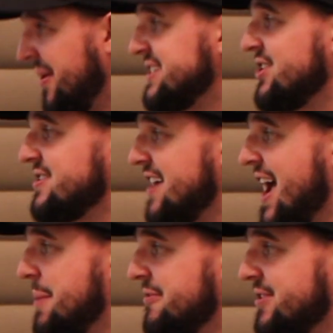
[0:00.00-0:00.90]
we're not wasting our
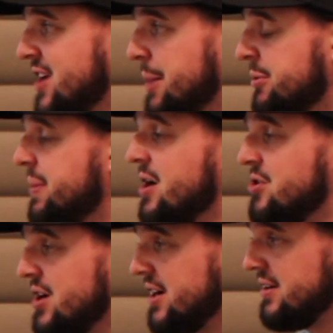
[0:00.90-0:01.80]
time if they're not
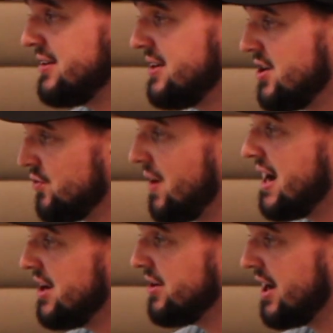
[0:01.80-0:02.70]
prepared or not
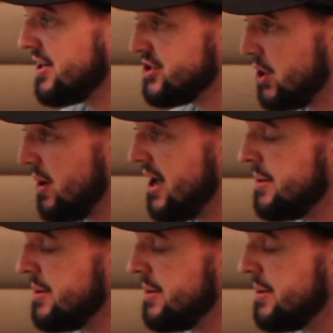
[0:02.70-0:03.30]
ready or not going to show